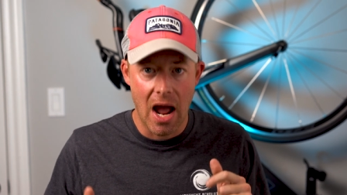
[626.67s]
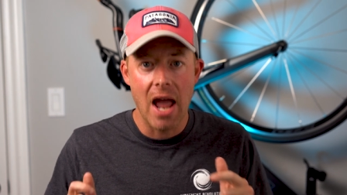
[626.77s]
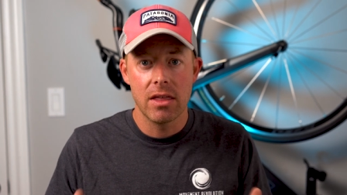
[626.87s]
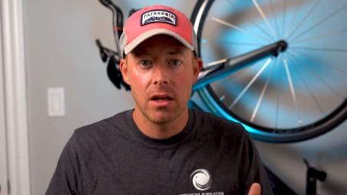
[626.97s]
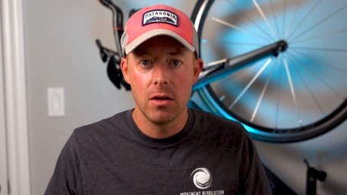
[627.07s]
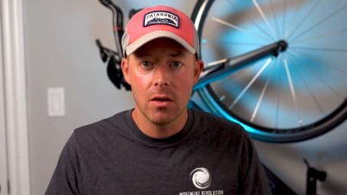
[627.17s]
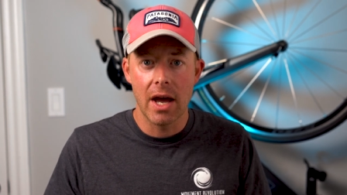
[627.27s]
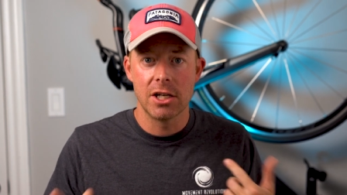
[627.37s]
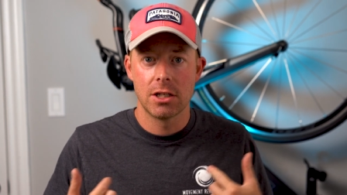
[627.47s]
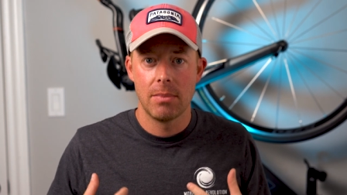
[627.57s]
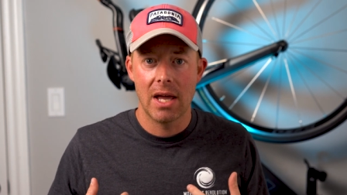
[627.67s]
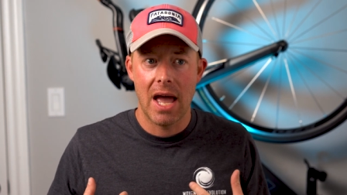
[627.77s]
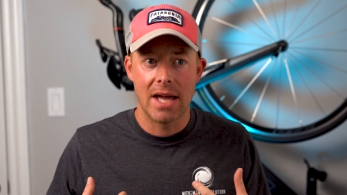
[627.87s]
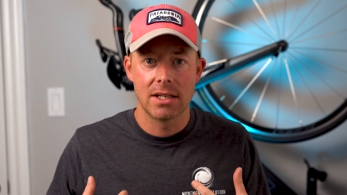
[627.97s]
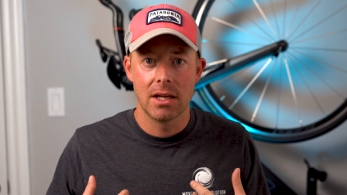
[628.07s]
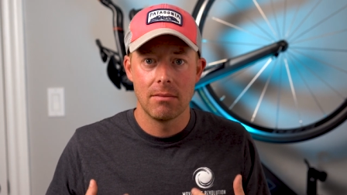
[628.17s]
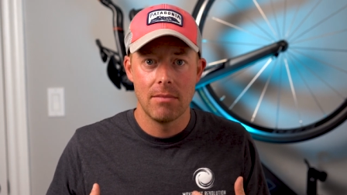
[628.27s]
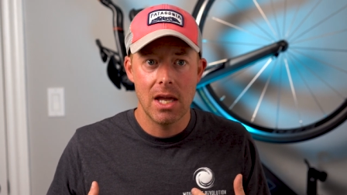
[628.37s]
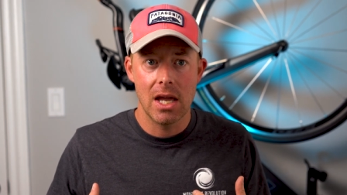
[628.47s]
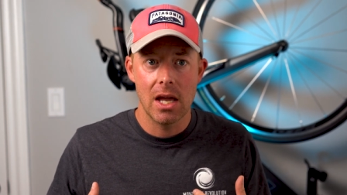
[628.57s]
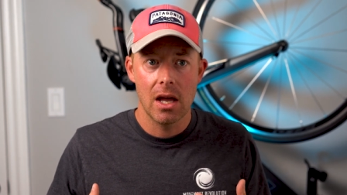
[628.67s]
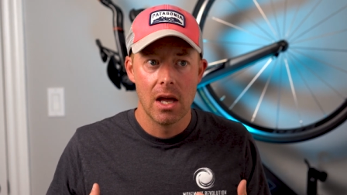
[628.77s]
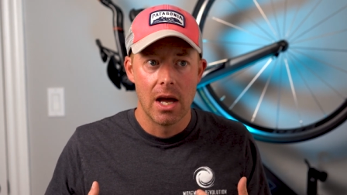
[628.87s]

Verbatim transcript: I think you guys should be asking me